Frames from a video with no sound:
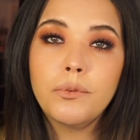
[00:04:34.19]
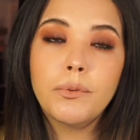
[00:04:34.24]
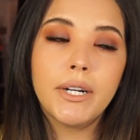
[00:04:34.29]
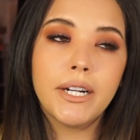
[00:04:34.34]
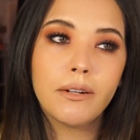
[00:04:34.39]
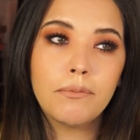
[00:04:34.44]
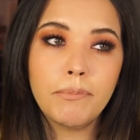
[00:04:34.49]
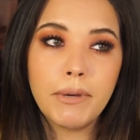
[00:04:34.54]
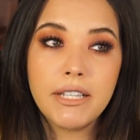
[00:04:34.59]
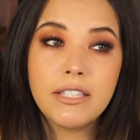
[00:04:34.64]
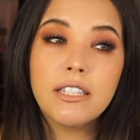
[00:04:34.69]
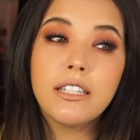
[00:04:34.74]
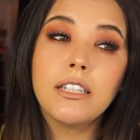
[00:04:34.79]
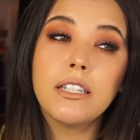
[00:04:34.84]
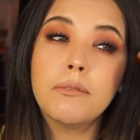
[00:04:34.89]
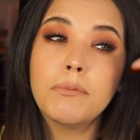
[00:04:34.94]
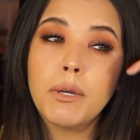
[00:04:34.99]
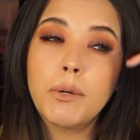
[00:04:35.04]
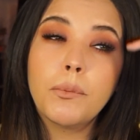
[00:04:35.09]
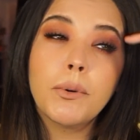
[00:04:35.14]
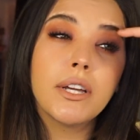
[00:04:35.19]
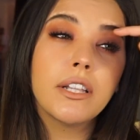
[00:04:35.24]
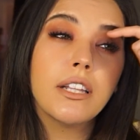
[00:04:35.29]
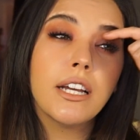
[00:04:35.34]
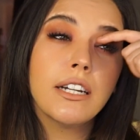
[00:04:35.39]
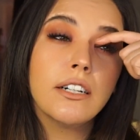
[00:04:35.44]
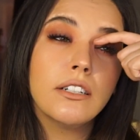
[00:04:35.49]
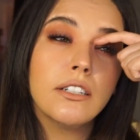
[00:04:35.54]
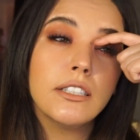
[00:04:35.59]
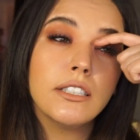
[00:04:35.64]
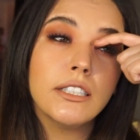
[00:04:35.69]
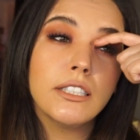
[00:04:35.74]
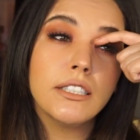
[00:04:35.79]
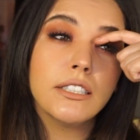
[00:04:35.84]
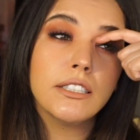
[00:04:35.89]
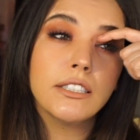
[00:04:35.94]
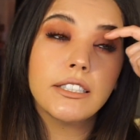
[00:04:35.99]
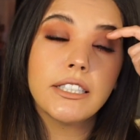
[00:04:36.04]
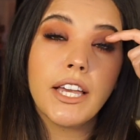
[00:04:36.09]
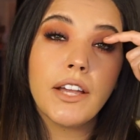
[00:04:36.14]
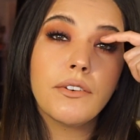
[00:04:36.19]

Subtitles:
where basically my wing liner is